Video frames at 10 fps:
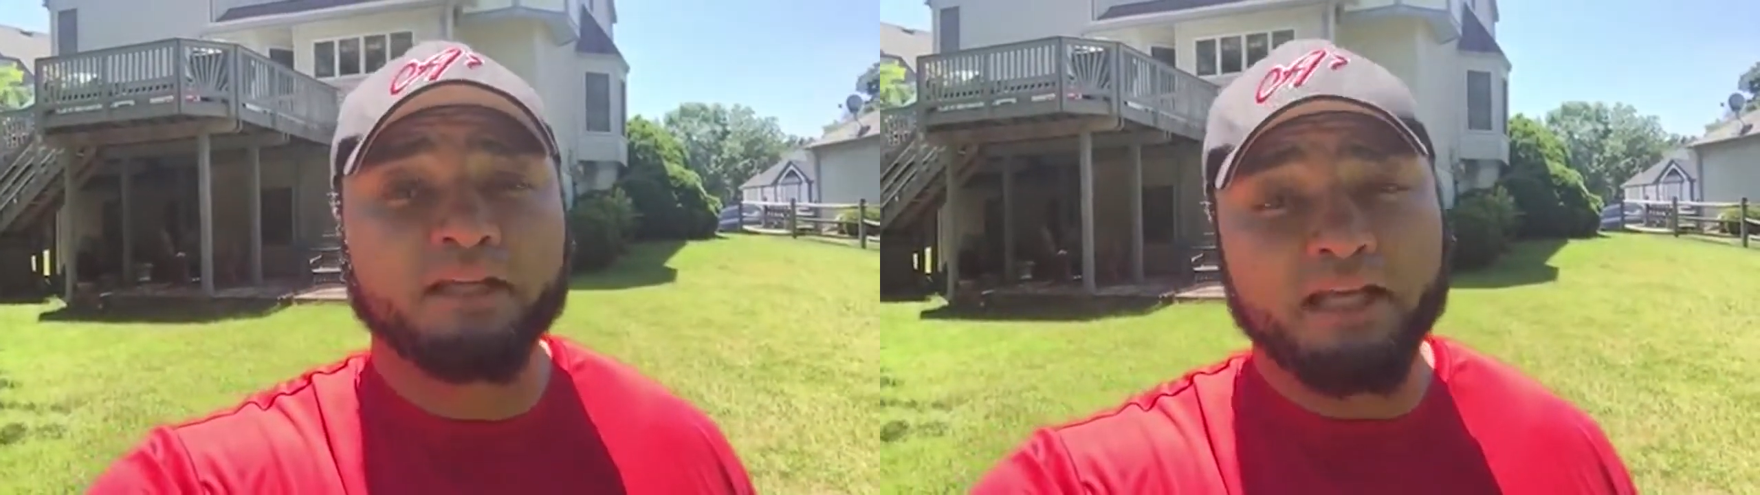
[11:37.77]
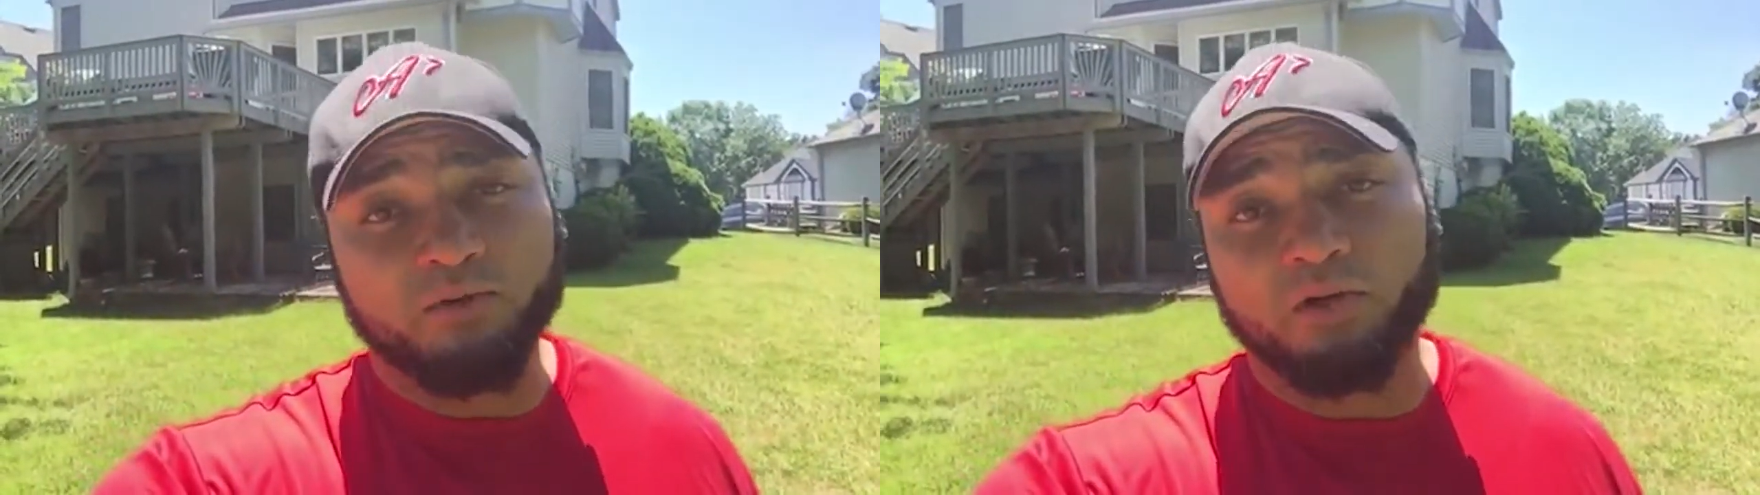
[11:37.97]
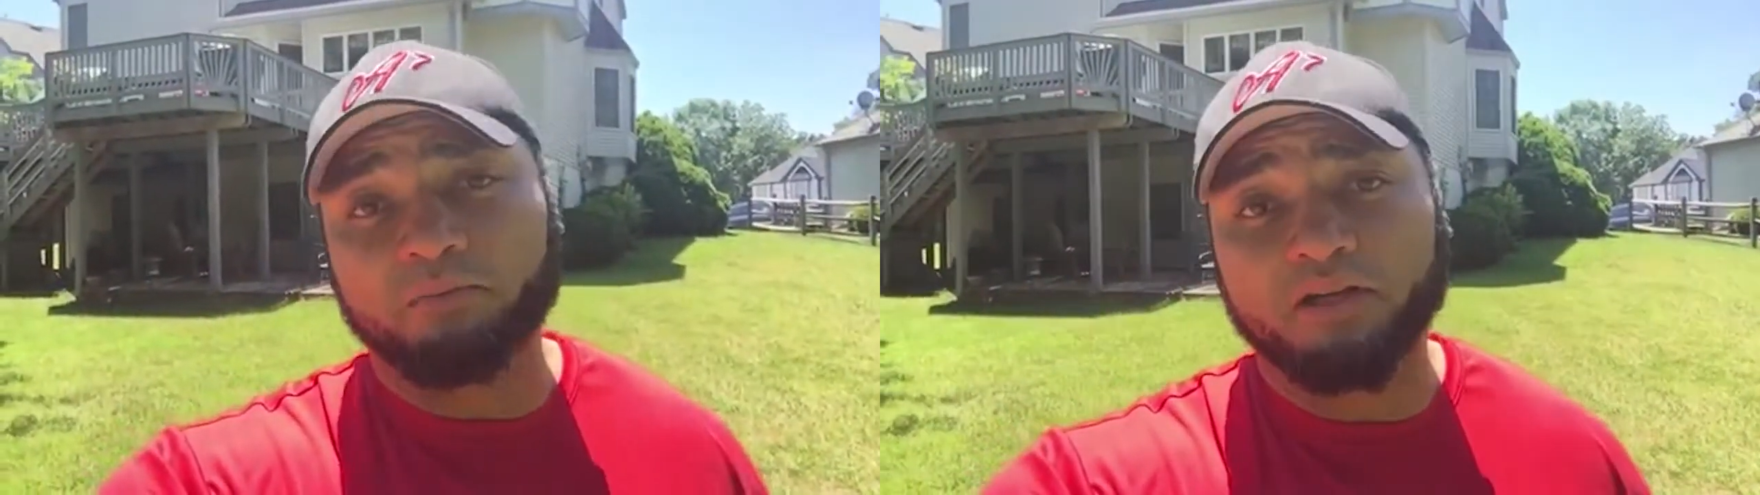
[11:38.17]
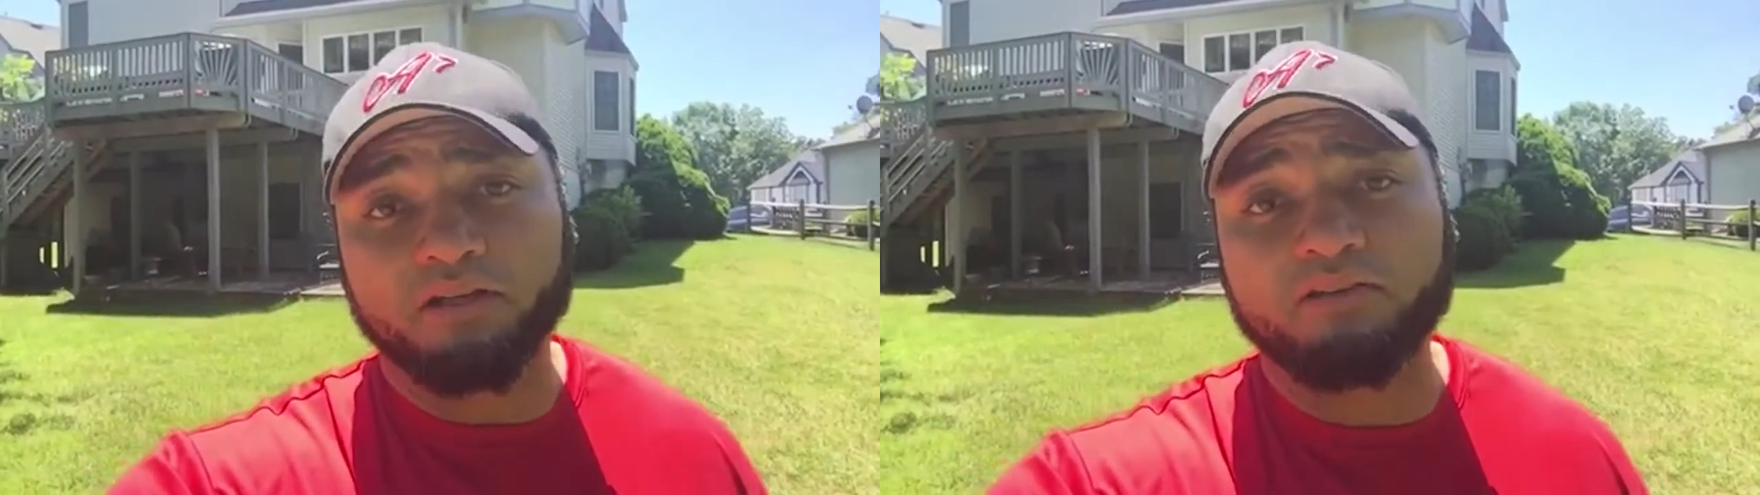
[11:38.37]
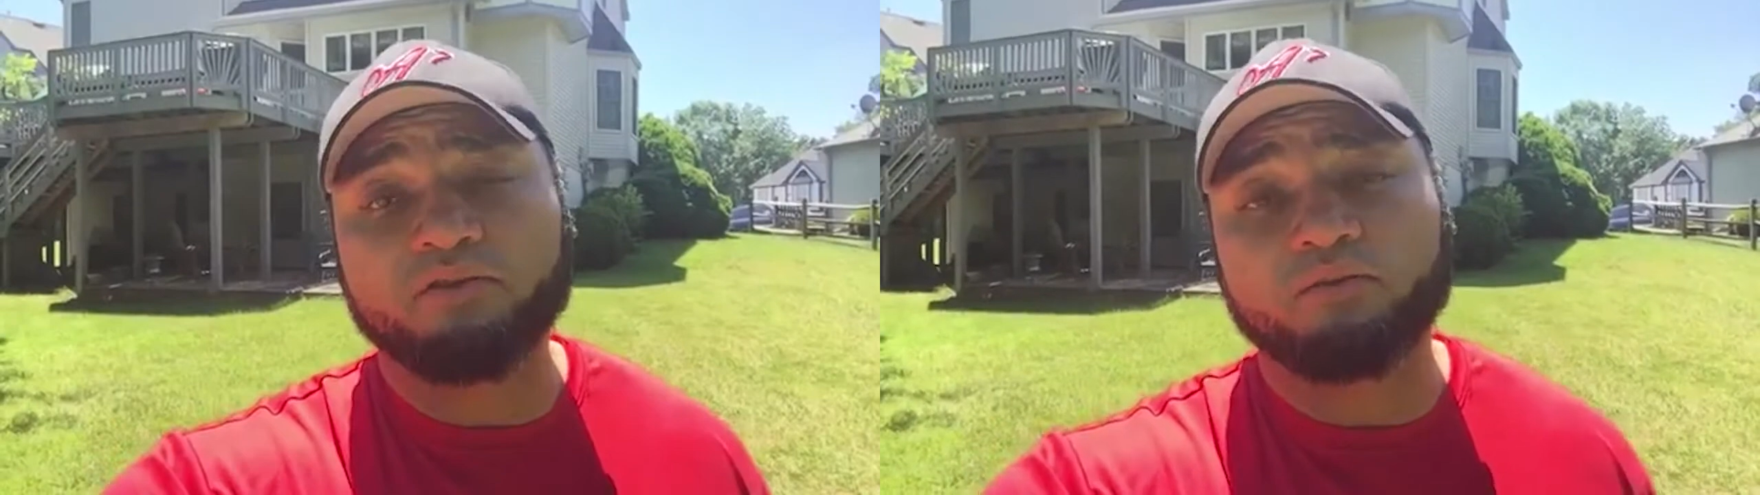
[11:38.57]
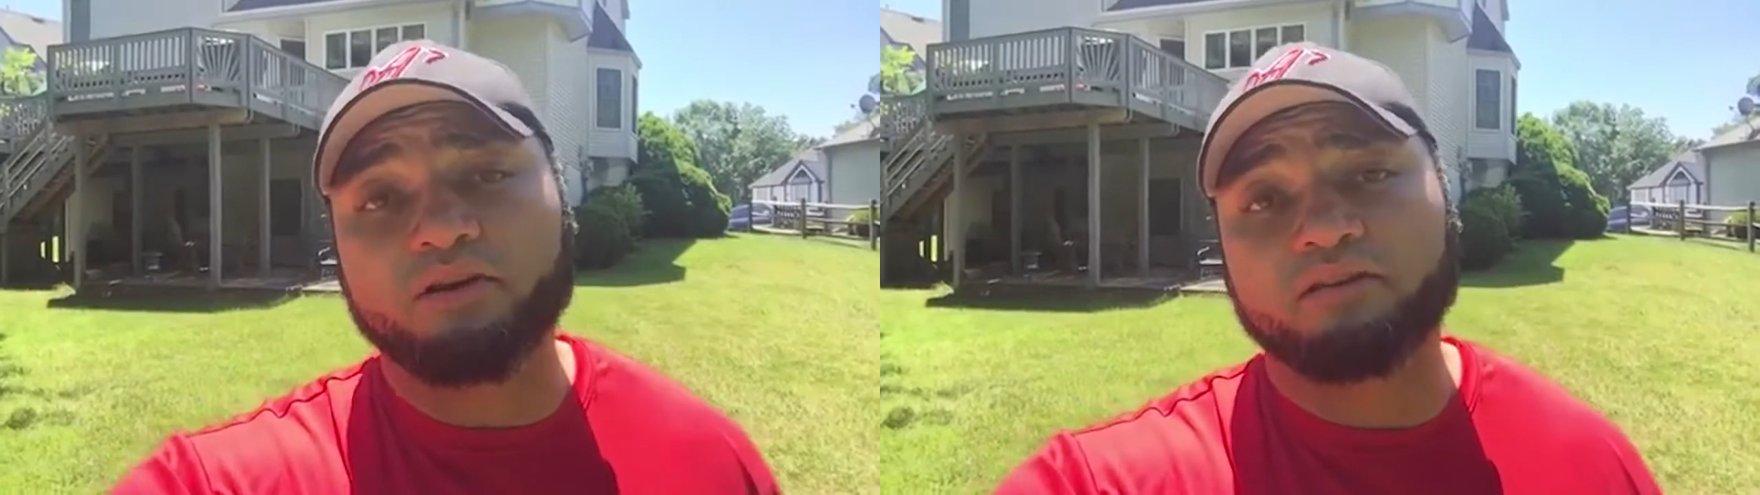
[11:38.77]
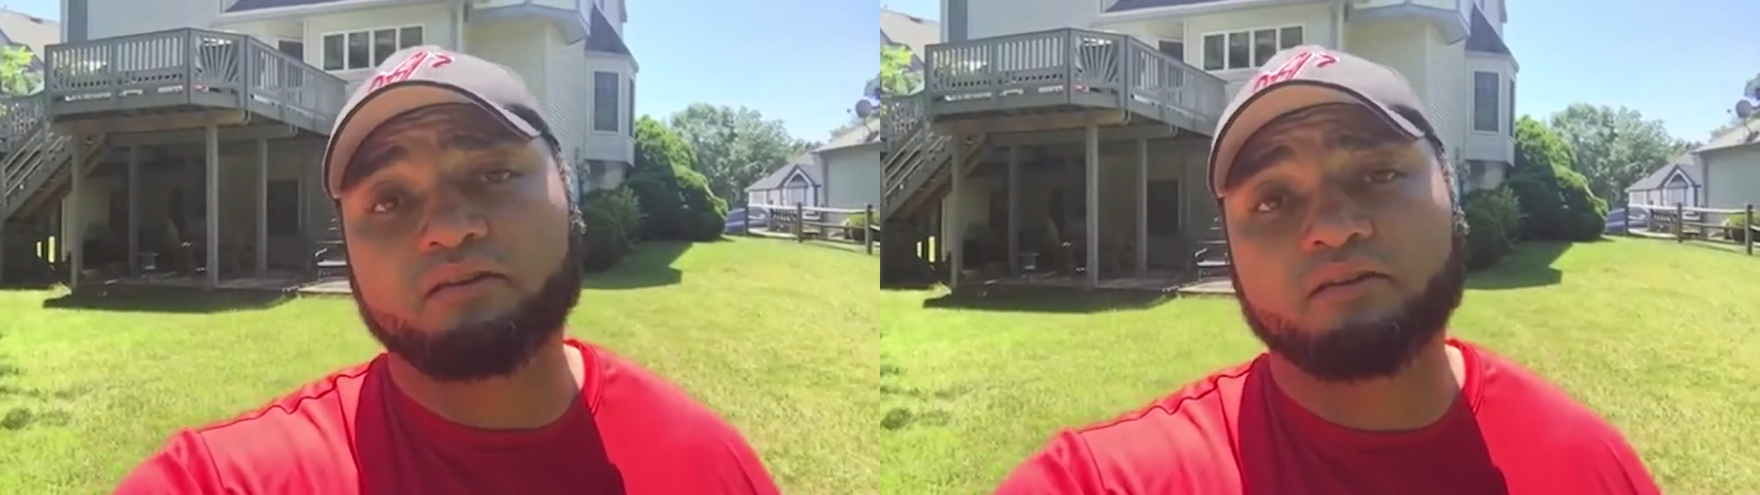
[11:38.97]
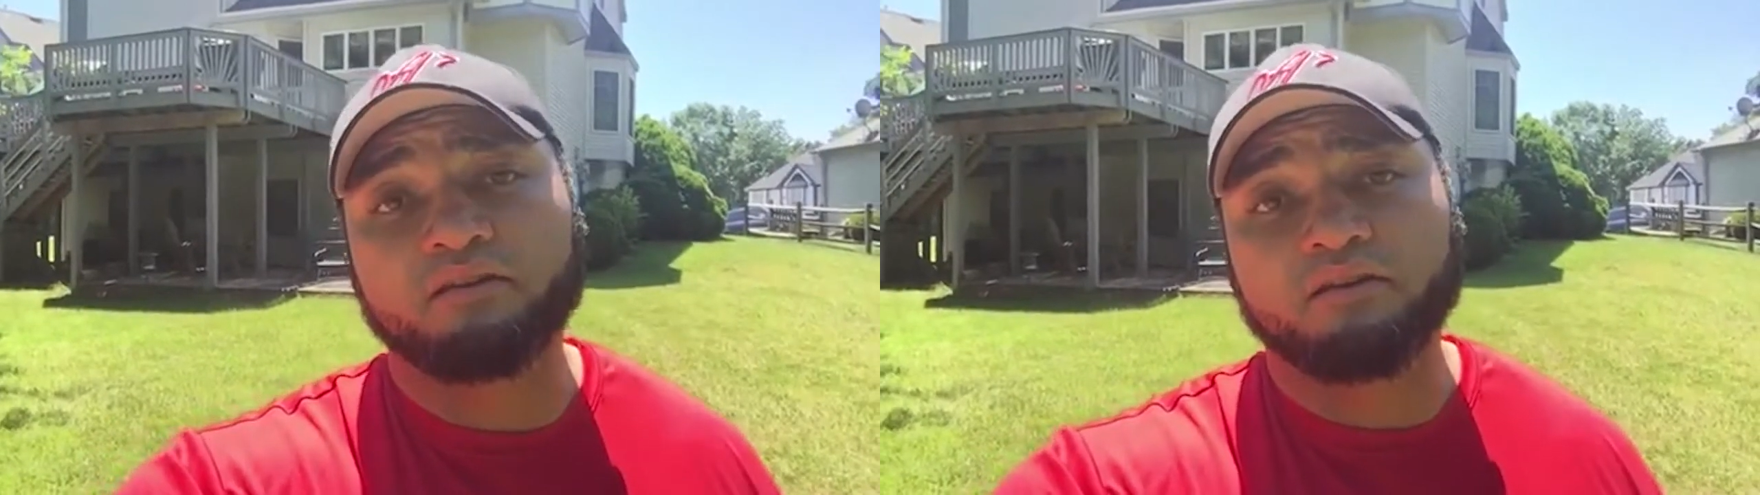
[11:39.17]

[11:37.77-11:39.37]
And that's what I'm gonna leave you with.